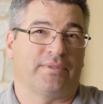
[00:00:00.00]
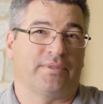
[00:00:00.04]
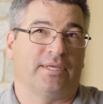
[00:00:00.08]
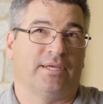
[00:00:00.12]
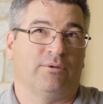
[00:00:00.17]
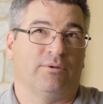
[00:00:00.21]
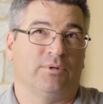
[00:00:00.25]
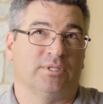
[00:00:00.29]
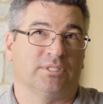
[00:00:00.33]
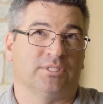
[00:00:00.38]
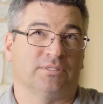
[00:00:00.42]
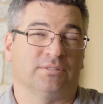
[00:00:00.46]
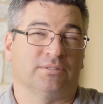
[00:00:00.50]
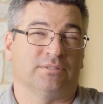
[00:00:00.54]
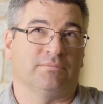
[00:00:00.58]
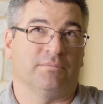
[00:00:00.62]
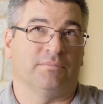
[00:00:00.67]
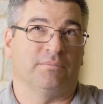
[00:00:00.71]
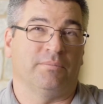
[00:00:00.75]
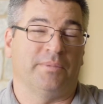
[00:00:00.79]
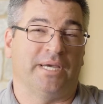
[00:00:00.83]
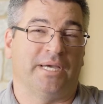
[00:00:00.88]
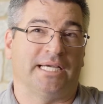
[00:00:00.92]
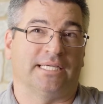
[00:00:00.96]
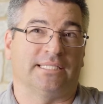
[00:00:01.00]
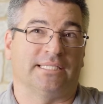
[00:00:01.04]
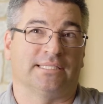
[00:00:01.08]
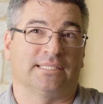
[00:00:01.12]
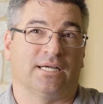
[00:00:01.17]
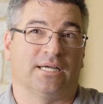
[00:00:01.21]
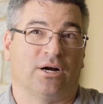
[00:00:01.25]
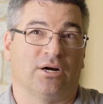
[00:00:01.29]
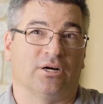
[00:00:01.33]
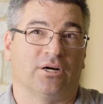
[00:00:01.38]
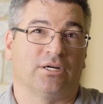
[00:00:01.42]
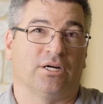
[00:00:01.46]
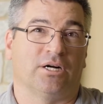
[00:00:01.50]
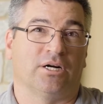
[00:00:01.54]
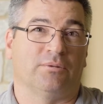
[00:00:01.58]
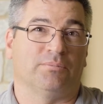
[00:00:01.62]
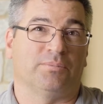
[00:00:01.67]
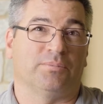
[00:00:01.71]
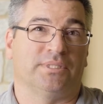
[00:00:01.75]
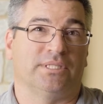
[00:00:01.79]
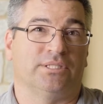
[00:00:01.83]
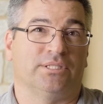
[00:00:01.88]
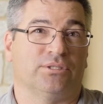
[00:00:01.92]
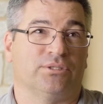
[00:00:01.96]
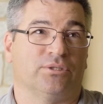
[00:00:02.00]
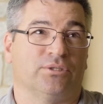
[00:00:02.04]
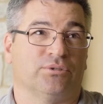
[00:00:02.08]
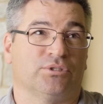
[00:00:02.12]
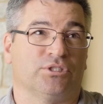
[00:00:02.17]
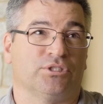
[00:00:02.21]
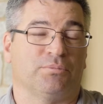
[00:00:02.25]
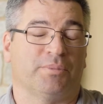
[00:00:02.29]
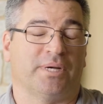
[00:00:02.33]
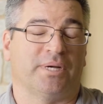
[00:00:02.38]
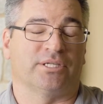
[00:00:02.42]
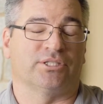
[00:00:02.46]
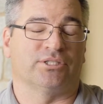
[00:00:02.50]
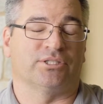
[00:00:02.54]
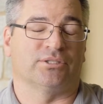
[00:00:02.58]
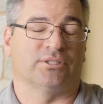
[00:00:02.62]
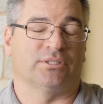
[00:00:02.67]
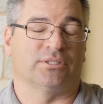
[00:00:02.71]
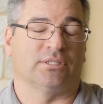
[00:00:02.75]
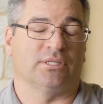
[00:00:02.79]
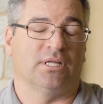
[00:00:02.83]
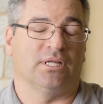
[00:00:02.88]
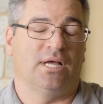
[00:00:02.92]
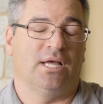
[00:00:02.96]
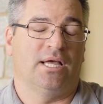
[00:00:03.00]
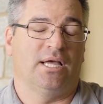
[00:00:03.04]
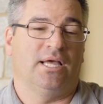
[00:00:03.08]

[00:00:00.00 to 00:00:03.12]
and what makes our company so special